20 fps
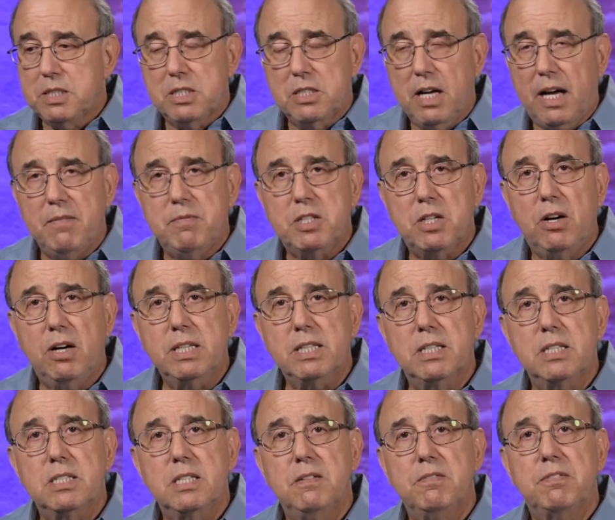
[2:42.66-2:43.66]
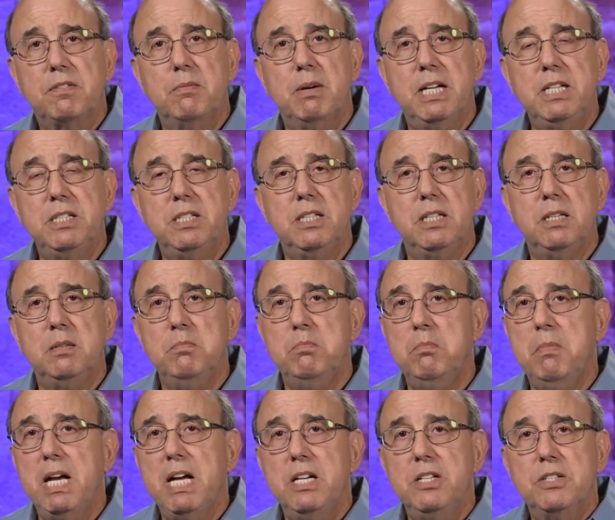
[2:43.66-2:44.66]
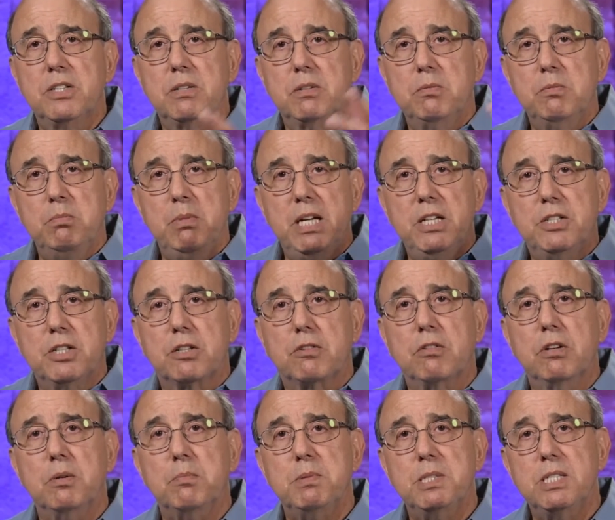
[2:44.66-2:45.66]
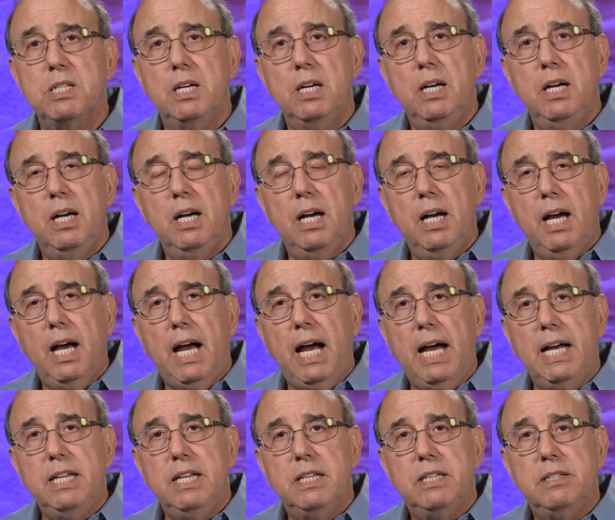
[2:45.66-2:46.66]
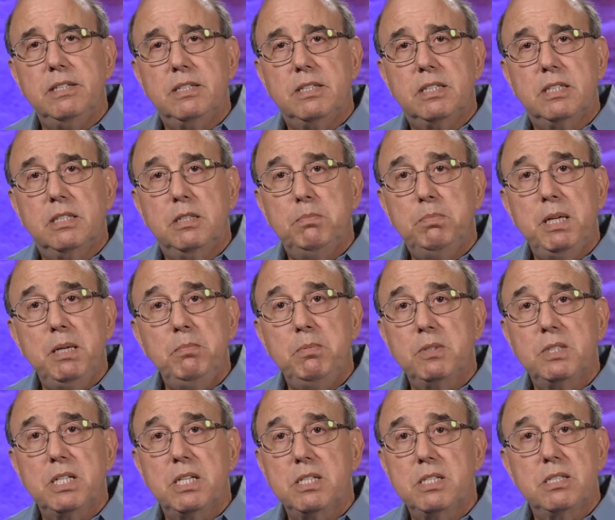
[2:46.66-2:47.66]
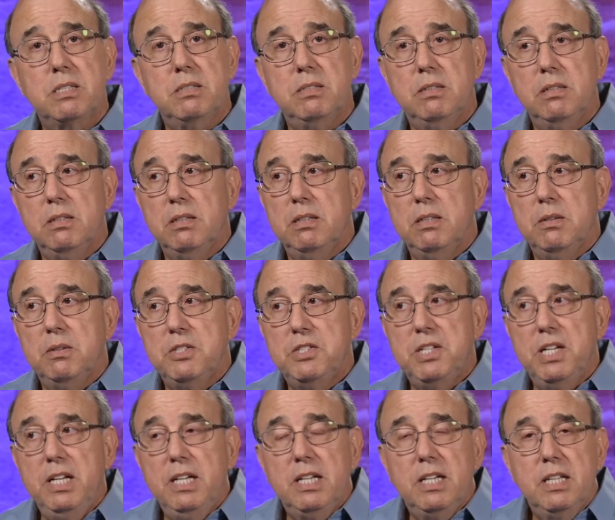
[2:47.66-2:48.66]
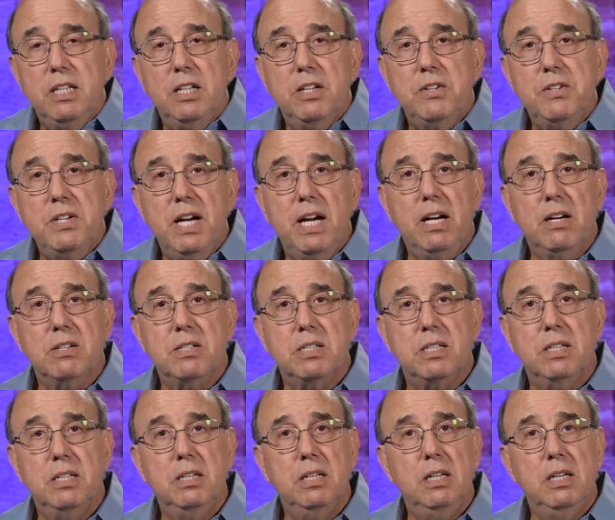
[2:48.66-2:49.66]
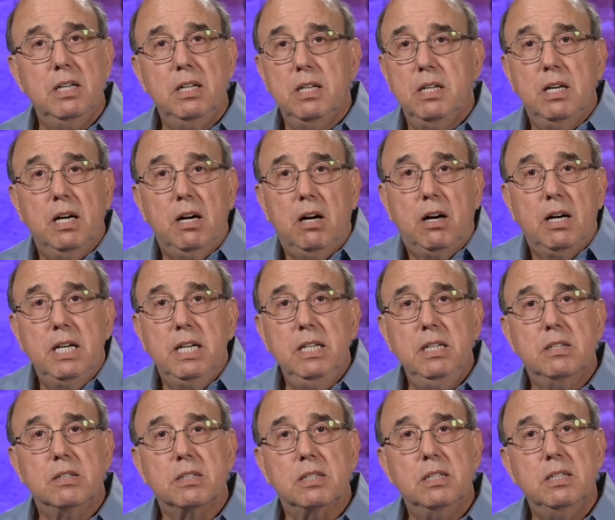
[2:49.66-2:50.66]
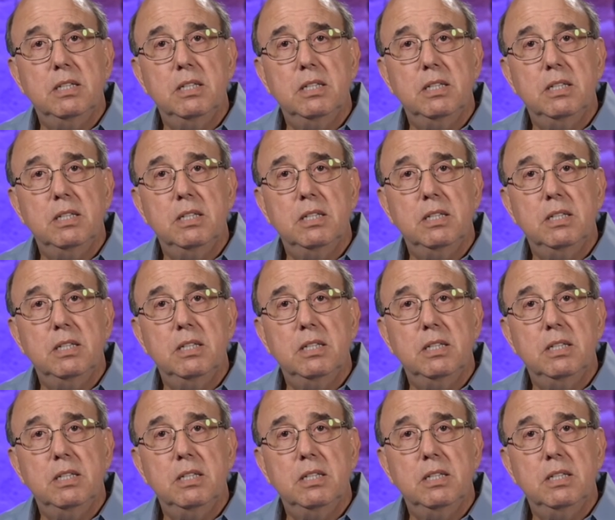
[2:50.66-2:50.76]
I've taught this information in major groups, and the people just sitting in their chairs are healed.